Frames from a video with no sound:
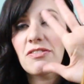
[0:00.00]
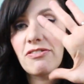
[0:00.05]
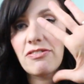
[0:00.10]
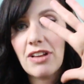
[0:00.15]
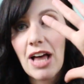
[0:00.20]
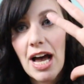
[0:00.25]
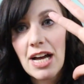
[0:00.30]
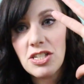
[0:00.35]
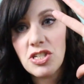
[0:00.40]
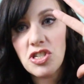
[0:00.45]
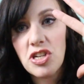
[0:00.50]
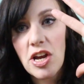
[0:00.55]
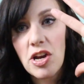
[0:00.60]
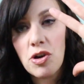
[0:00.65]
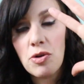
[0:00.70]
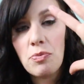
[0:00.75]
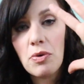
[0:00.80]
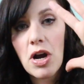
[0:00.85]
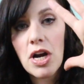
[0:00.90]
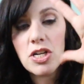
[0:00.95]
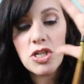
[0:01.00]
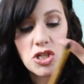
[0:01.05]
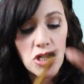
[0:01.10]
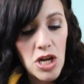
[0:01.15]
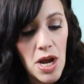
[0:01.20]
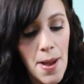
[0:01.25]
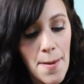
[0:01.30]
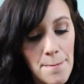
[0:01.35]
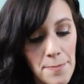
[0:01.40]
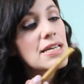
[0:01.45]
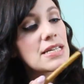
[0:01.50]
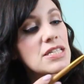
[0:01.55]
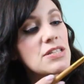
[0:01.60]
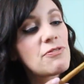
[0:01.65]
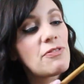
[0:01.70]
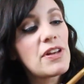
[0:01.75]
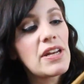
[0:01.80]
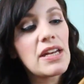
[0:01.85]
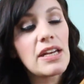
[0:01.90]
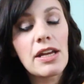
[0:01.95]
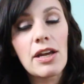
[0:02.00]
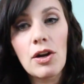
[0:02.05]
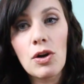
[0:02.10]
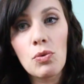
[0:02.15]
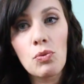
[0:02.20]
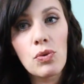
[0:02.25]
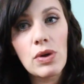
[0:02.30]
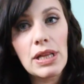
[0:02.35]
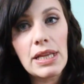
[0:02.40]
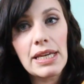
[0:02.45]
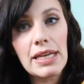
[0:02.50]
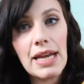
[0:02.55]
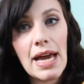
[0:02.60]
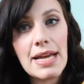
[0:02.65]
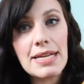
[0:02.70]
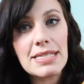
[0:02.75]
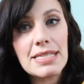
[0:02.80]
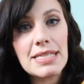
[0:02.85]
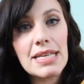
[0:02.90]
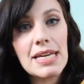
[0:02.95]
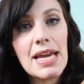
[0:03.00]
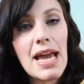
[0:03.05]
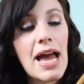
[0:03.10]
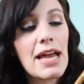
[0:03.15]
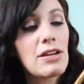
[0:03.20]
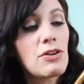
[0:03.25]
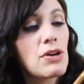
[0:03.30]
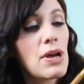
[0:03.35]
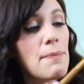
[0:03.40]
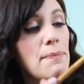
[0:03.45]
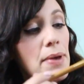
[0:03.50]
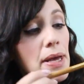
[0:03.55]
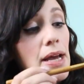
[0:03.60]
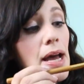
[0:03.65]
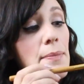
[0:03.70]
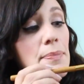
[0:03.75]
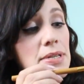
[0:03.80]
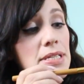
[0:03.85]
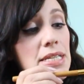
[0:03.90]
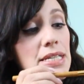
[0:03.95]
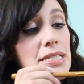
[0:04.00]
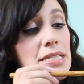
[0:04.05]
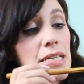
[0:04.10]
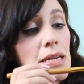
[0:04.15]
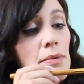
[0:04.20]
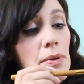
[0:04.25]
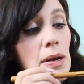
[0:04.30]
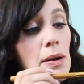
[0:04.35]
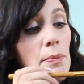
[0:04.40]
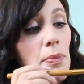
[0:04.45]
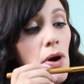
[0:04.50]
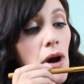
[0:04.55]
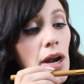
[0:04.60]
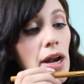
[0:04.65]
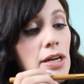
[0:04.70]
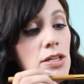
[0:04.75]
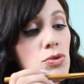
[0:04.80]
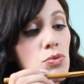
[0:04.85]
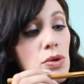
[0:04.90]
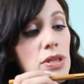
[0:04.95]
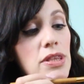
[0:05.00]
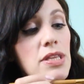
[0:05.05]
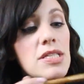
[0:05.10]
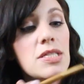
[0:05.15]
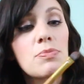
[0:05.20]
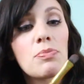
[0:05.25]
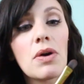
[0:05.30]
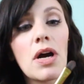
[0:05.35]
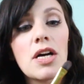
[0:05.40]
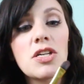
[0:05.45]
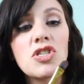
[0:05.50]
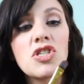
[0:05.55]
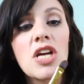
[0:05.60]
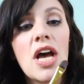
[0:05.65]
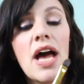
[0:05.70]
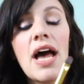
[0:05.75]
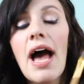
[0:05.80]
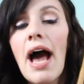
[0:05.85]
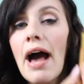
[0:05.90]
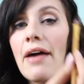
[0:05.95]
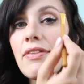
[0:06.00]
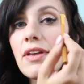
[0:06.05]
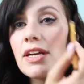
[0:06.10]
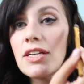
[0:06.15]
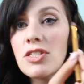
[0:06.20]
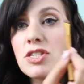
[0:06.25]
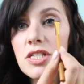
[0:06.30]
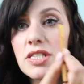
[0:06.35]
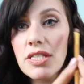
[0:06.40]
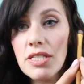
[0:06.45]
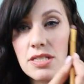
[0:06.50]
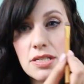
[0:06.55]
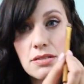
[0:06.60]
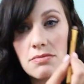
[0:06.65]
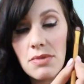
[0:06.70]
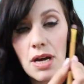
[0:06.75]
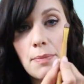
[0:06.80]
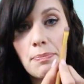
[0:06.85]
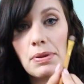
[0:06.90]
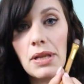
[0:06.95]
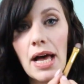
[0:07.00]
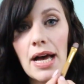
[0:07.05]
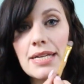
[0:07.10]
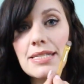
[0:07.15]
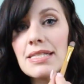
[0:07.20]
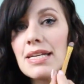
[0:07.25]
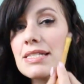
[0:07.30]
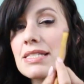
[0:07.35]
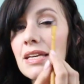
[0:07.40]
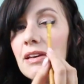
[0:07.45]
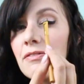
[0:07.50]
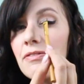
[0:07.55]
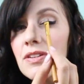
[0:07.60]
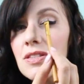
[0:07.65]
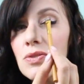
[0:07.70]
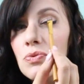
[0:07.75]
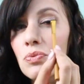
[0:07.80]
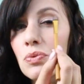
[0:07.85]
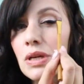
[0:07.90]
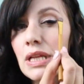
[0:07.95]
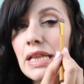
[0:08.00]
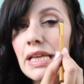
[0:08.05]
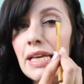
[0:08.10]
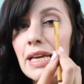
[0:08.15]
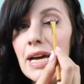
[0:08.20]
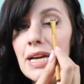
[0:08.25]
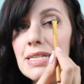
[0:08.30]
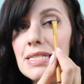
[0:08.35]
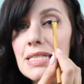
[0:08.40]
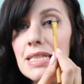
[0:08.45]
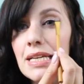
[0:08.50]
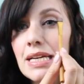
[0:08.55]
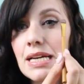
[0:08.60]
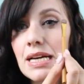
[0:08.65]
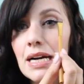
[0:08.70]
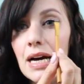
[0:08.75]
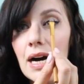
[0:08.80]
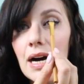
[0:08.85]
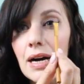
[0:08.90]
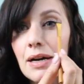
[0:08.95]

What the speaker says: a flat shader brush. It does fit in here really nicely, and you can pick up a decent amount of product with this brush, and then it just applies nicely. It fits really nicely